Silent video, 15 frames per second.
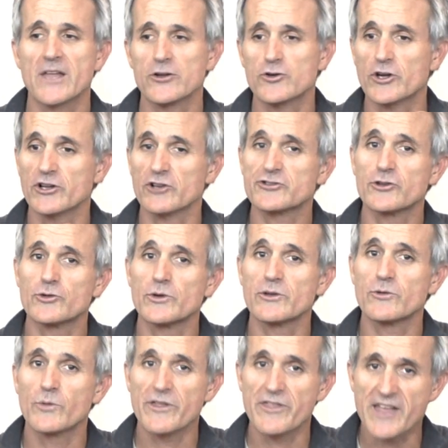You can also do
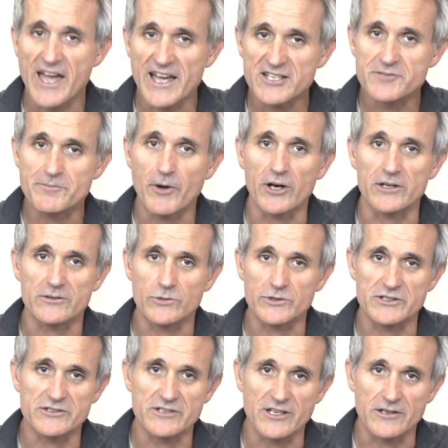it with the A-spot, which
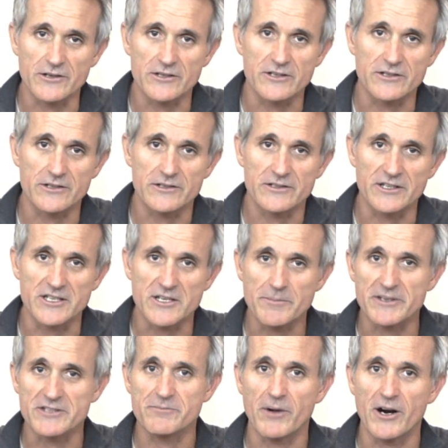is the
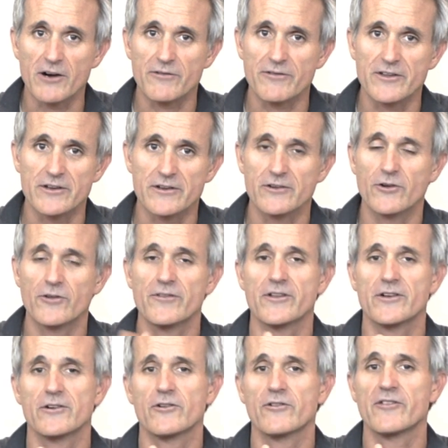deepest part of
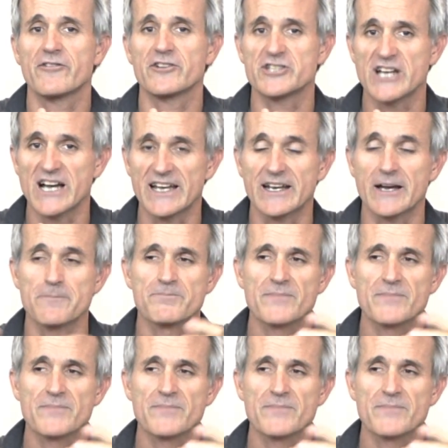the vagina.